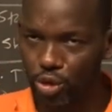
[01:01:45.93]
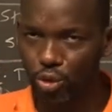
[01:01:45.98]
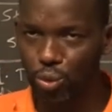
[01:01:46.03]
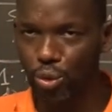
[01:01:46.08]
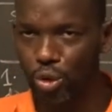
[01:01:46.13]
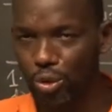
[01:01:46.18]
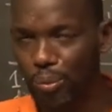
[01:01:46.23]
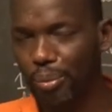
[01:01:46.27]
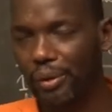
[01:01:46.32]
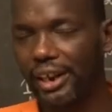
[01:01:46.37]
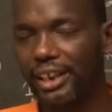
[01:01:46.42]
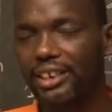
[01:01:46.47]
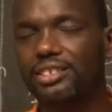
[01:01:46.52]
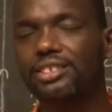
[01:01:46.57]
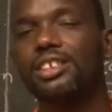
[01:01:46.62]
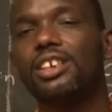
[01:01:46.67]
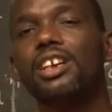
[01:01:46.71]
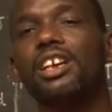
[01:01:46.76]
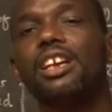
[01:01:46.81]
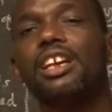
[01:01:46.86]
world price,
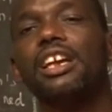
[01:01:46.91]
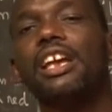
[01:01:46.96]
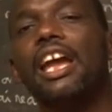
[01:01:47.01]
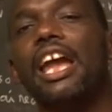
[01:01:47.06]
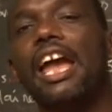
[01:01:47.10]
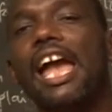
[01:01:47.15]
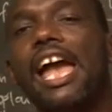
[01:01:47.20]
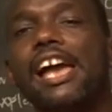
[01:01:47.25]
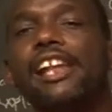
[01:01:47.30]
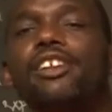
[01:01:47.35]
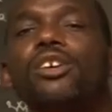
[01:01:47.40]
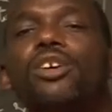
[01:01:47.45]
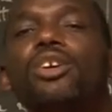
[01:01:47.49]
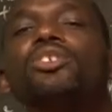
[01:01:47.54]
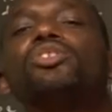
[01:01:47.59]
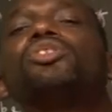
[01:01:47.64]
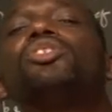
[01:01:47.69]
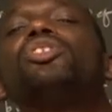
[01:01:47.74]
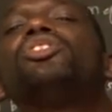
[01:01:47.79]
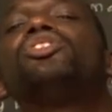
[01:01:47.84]
and
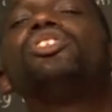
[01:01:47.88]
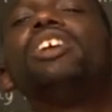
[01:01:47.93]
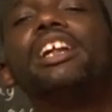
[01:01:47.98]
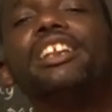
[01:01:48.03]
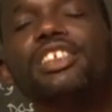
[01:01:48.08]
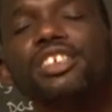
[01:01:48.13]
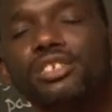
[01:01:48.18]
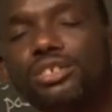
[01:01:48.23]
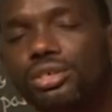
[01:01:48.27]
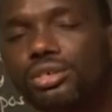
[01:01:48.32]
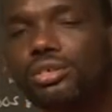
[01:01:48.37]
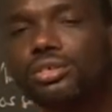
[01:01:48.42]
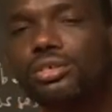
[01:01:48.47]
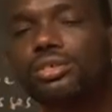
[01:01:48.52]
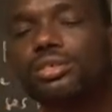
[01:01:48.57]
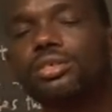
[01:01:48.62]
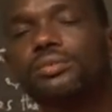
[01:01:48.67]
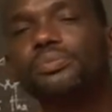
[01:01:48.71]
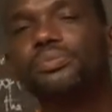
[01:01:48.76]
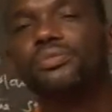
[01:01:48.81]
also Chandi
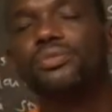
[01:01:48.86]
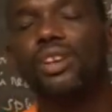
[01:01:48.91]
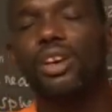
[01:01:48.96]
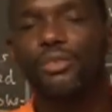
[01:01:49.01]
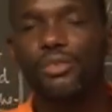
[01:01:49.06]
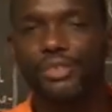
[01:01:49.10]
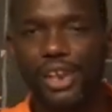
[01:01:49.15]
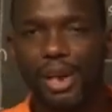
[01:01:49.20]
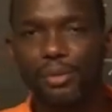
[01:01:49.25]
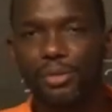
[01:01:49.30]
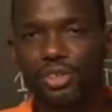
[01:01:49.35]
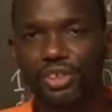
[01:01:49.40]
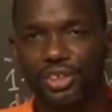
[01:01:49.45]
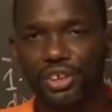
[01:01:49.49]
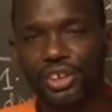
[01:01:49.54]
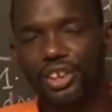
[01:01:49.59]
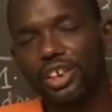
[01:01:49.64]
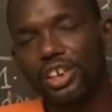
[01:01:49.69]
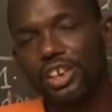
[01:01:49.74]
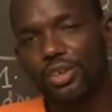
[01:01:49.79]
two of
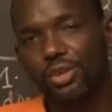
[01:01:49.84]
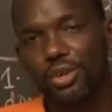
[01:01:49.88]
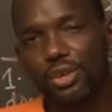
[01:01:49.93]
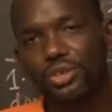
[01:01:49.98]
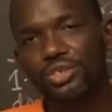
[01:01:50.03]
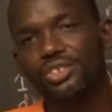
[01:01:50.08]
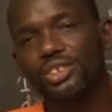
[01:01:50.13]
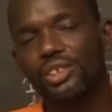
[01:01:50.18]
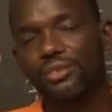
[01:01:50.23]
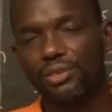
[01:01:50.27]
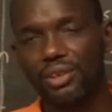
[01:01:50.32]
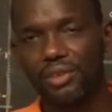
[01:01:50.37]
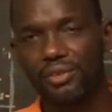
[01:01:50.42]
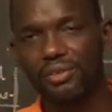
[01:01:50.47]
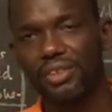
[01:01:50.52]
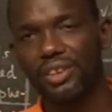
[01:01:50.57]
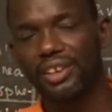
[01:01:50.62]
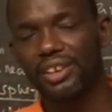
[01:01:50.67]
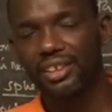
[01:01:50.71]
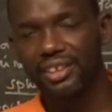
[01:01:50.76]
chemistry costs
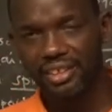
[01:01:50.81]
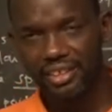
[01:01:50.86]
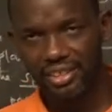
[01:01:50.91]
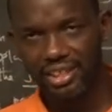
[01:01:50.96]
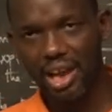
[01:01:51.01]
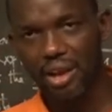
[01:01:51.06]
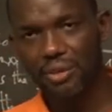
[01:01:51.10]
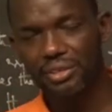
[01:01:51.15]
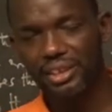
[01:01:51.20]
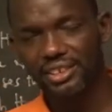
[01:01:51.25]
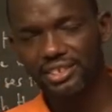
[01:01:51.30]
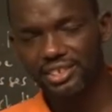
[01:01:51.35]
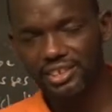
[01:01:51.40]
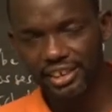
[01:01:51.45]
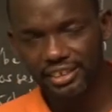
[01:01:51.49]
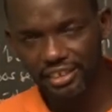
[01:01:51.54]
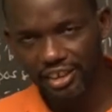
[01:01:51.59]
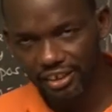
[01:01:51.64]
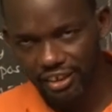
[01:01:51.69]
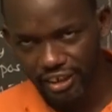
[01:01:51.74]
fifty thousand
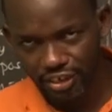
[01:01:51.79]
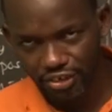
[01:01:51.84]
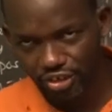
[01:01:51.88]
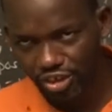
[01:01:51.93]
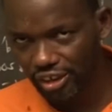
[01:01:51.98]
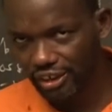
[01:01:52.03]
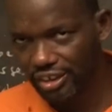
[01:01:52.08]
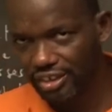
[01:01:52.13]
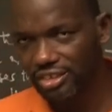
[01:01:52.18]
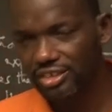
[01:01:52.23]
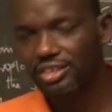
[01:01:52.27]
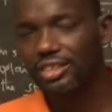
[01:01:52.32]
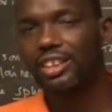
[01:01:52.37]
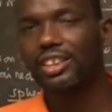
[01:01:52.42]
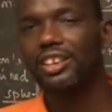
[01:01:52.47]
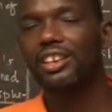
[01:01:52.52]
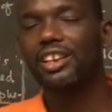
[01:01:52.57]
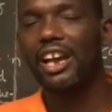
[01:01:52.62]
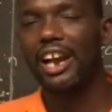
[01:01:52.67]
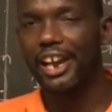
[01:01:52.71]
Tanzania shillings.
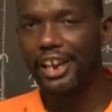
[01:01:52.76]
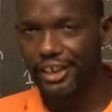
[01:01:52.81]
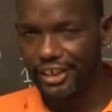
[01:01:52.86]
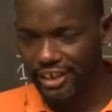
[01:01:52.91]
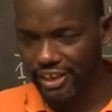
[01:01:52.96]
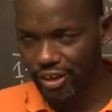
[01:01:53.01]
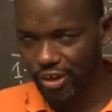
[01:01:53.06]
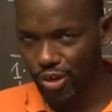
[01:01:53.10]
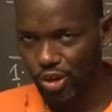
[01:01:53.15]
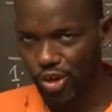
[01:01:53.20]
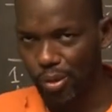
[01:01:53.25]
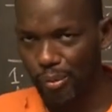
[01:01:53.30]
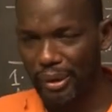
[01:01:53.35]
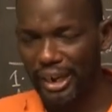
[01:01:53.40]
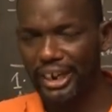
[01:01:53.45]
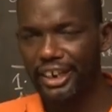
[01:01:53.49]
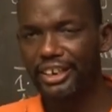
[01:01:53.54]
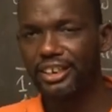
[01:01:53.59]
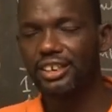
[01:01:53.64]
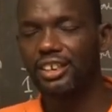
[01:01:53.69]
I
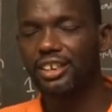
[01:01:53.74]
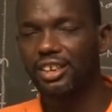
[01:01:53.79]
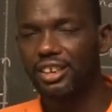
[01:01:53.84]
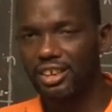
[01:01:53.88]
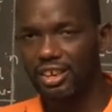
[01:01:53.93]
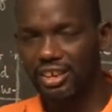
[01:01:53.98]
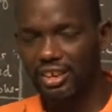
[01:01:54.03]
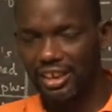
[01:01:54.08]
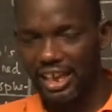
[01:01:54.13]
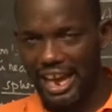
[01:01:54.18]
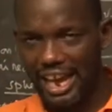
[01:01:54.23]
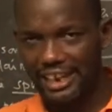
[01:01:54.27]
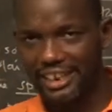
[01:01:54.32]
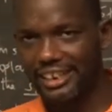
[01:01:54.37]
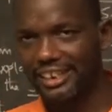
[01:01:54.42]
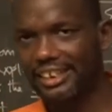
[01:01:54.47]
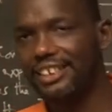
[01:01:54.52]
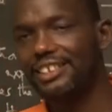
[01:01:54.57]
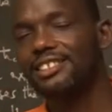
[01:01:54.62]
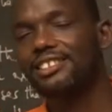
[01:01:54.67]
recommend, at
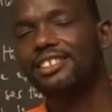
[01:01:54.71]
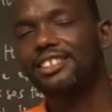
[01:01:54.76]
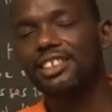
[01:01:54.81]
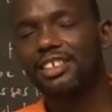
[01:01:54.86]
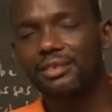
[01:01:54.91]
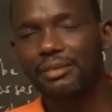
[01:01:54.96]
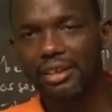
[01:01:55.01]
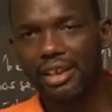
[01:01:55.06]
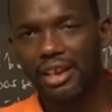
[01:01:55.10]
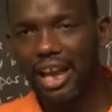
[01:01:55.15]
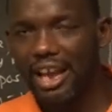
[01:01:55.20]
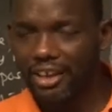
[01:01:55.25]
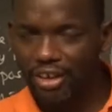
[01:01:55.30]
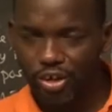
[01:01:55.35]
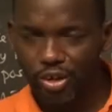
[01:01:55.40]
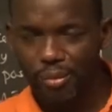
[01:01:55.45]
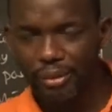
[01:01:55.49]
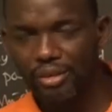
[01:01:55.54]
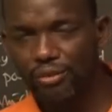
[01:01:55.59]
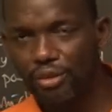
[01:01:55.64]
least I
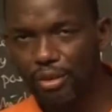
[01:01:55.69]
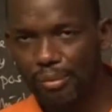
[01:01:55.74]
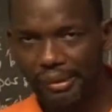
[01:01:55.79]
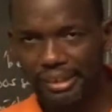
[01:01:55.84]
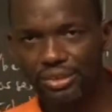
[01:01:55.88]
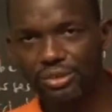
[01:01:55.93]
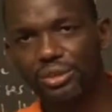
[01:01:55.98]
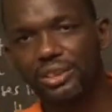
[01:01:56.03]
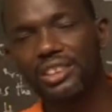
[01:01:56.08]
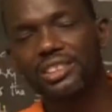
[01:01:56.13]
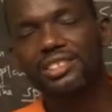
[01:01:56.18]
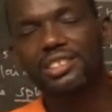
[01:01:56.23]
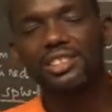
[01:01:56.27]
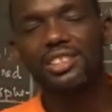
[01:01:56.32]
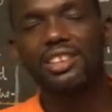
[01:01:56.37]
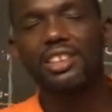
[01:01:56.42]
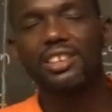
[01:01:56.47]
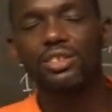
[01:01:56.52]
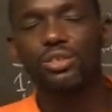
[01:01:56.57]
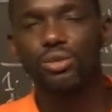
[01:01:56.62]
recommend for my students
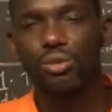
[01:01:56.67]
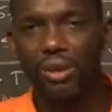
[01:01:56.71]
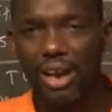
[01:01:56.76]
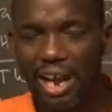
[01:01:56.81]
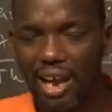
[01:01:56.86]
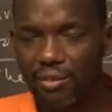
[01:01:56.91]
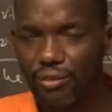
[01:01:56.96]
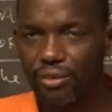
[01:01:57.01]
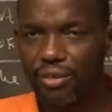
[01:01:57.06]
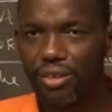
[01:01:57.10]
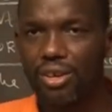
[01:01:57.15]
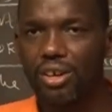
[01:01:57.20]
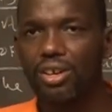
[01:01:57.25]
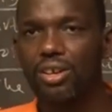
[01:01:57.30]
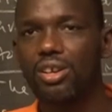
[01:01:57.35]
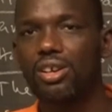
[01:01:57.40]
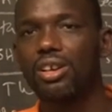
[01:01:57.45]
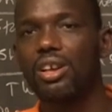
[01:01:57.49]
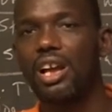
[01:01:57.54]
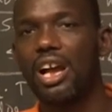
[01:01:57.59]
to have,
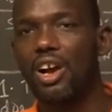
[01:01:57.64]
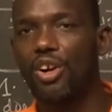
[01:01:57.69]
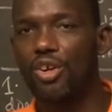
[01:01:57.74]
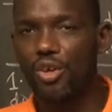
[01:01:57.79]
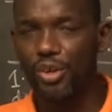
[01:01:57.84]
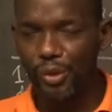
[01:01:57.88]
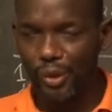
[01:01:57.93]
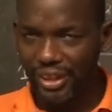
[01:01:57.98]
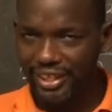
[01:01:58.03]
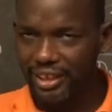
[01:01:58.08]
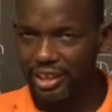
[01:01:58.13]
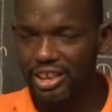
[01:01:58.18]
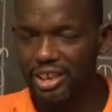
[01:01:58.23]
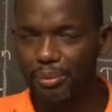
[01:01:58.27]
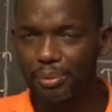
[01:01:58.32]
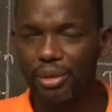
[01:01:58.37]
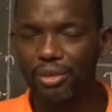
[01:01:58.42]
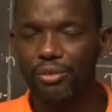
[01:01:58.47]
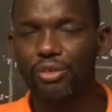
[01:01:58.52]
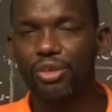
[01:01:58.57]
or whether the
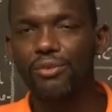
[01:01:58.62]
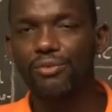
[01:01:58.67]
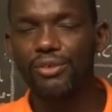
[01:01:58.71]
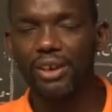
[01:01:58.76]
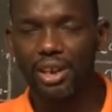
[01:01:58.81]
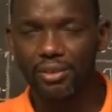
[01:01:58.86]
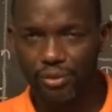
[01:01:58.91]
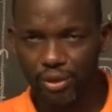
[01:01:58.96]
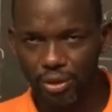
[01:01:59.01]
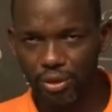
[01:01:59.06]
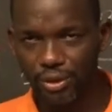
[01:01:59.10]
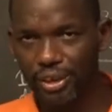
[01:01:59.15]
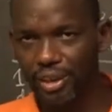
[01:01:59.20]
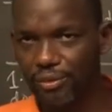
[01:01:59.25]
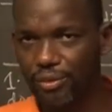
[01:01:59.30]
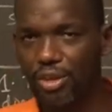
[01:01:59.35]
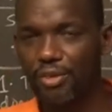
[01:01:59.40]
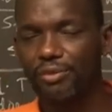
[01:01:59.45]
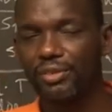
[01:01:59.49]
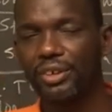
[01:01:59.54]
pre-form five or the
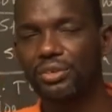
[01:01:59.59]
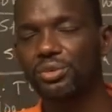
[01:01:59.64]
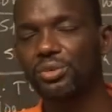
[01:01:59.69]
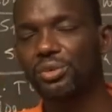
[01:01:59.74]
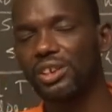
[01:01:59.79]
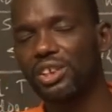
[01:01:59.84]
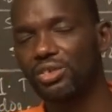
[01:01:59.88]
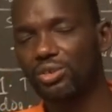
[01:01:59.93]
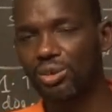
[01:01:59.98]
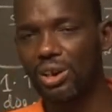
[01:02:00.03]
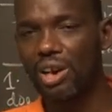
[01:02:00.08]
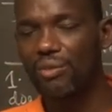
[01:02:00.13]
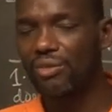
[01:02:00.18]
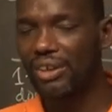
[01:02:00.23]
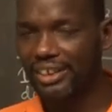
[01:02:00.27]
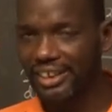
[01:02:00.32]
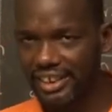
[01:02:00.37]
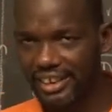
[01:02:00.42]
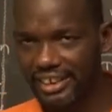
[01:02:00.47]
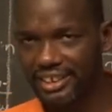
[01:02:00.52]
form five students, to have
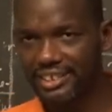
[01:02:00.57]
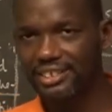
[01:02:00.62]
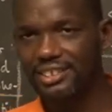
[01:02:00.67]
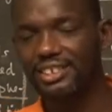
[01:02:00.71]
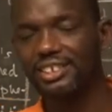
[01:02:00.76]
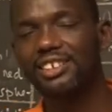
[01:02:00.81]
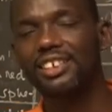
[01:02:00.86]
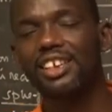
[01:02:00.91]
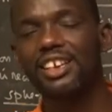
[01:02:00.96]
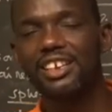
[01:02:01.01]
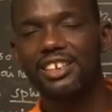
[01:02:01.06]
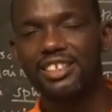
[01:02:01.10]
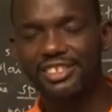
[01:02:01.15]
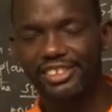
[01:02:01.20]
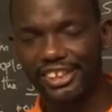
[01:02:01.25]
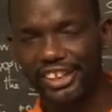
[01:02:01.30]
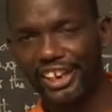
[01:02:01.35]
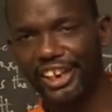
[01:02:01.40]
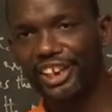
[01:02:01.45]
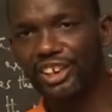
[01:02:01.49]
at least
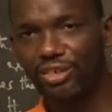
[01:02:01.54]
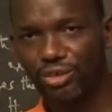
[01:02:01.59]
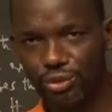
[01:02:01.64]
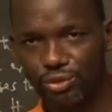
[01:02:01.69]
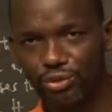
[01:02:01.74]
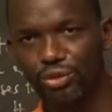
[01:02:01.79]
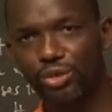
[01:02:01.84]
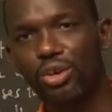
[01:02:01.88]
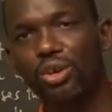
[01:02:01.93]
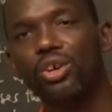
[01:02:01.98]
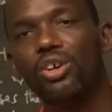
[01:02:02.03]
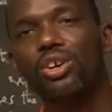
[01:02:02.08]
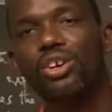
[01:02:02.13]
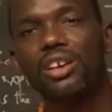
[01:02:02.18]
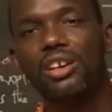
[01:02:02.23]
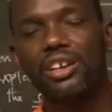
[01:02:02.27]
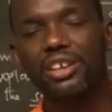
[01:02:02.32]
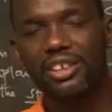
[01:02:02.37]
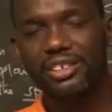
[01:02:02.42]
three to four,